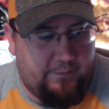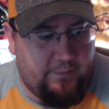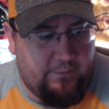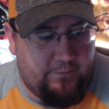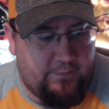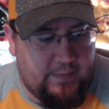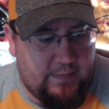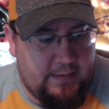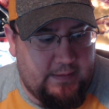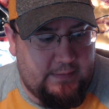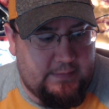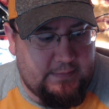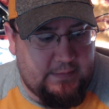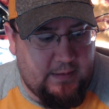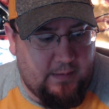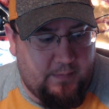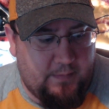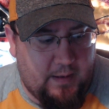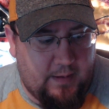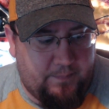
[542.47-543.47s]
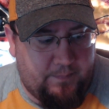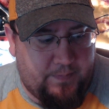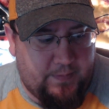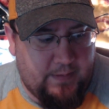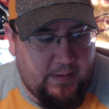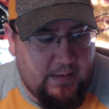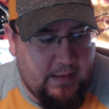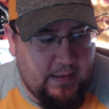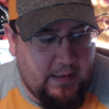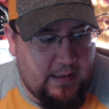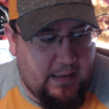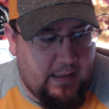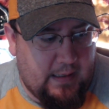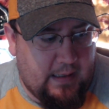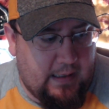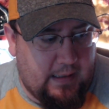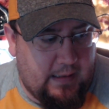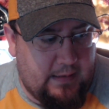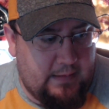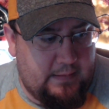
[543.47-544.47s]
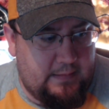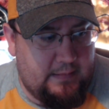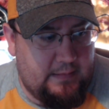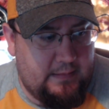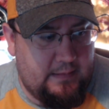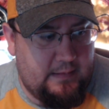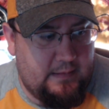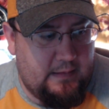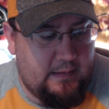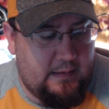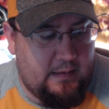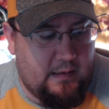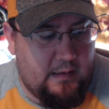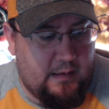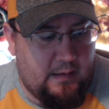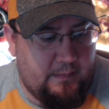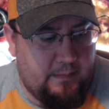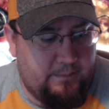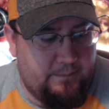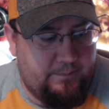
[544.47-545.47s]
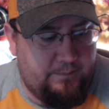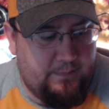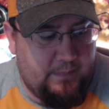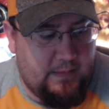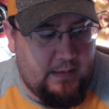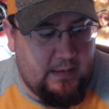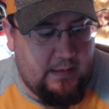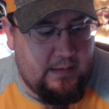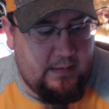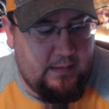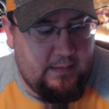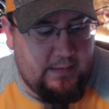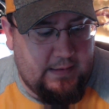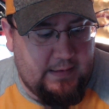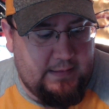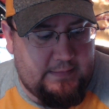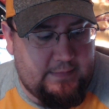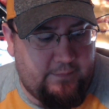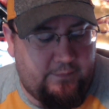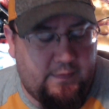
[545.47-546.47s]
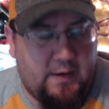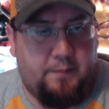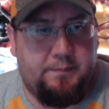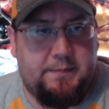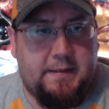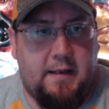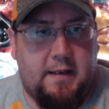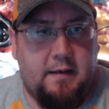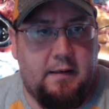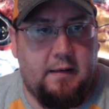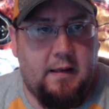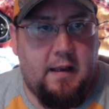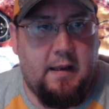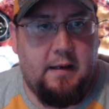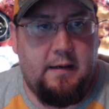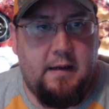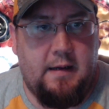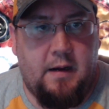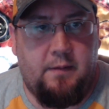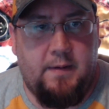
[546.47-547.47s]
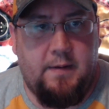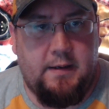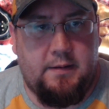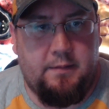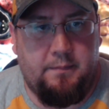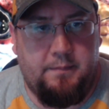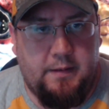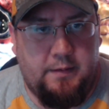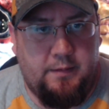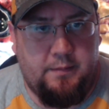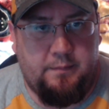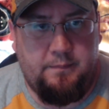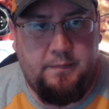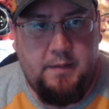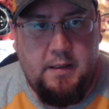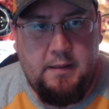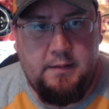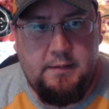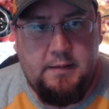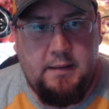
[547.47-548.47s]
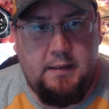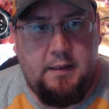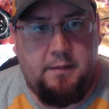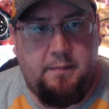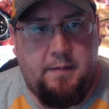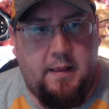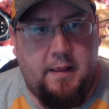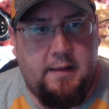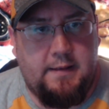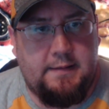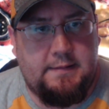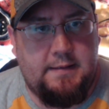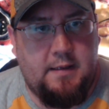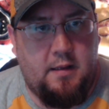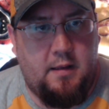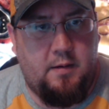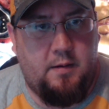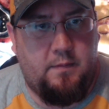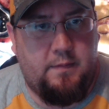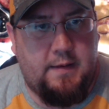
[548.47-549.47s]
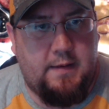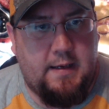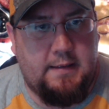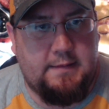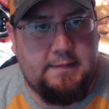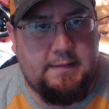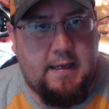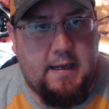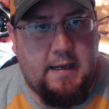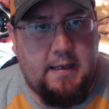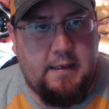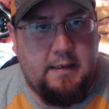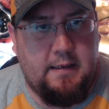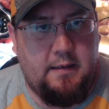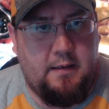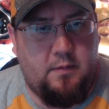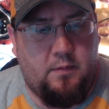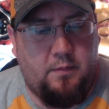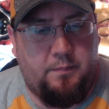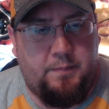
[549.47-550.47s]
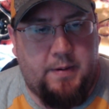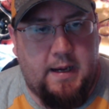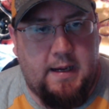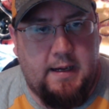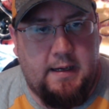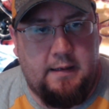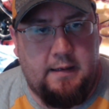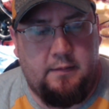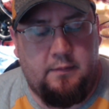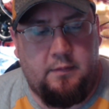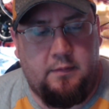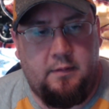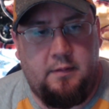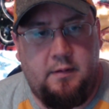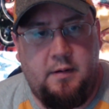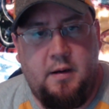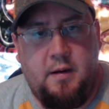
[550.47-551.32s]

events come up, and these have helped out a lot. And I recommend them to anybody that's dealing with anxiety or pain, or